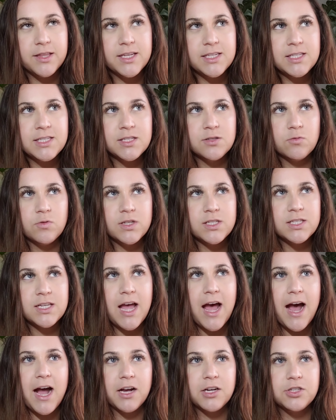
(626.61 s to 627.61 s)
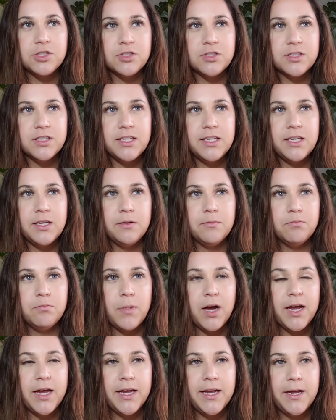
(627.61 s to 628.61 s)
This was actually
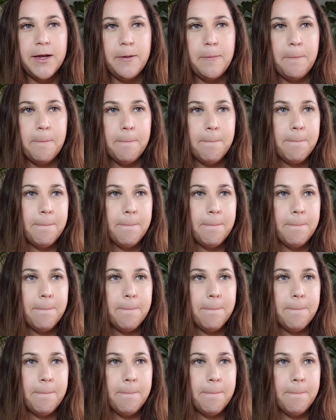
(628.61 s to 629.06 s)
my